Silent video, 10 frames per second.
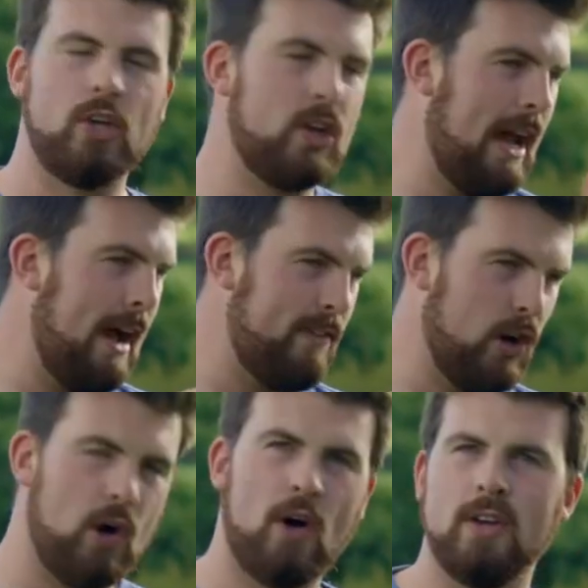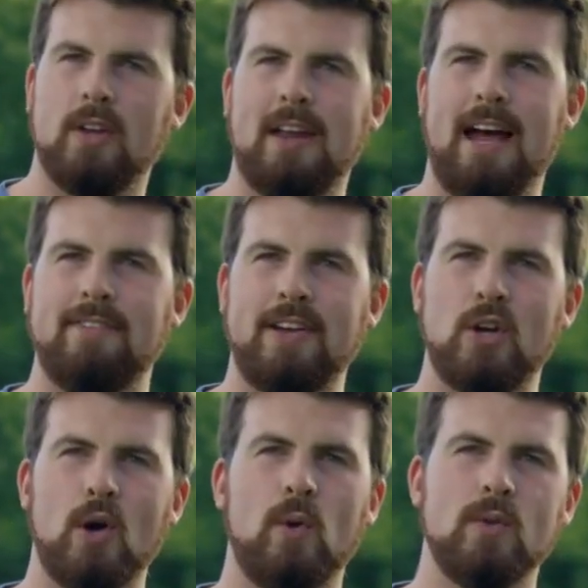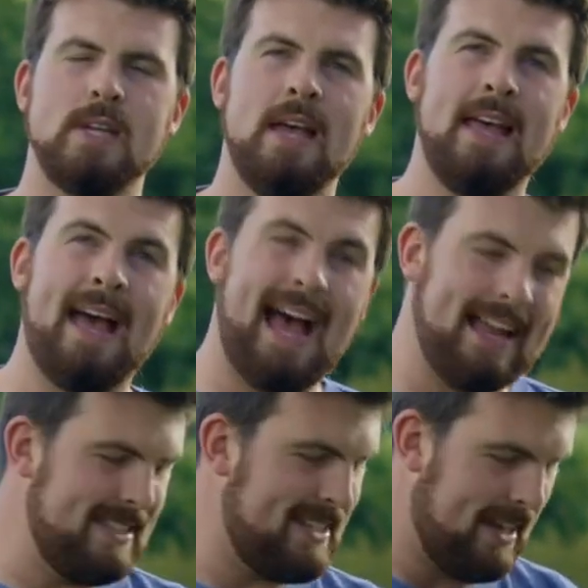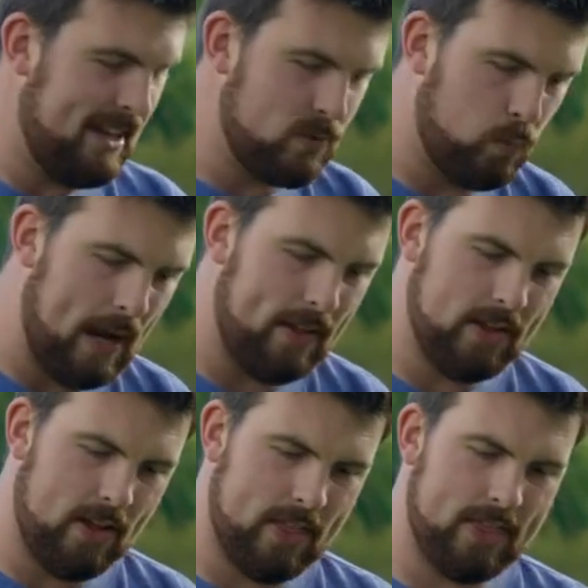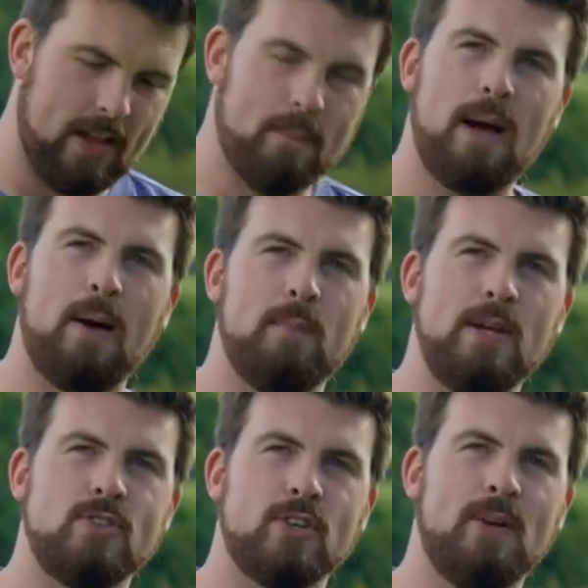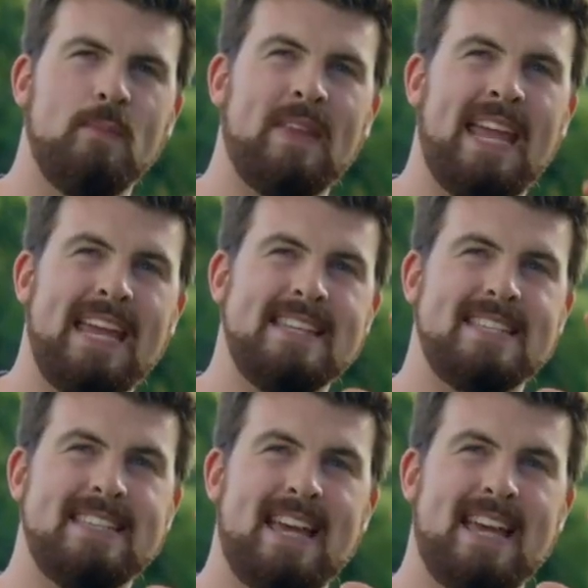You can have it hot, you can have it cold, and as well, the other thing about beetroot is